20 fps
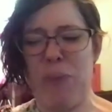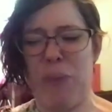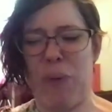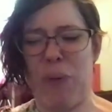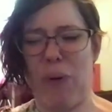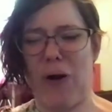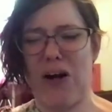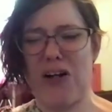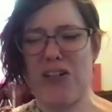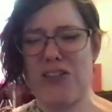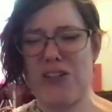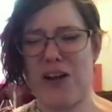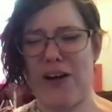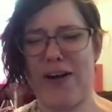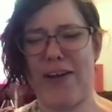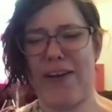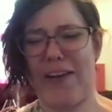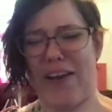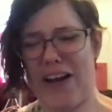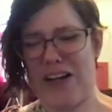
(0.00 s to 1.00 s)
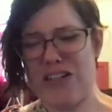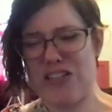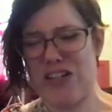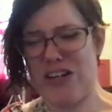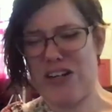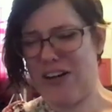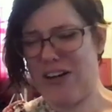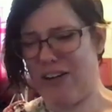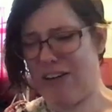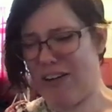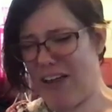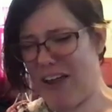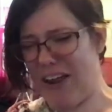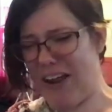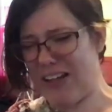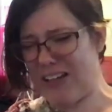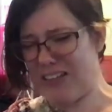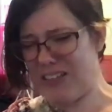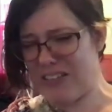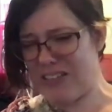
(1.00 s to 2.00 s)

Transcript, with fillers: poor circulation in your legs?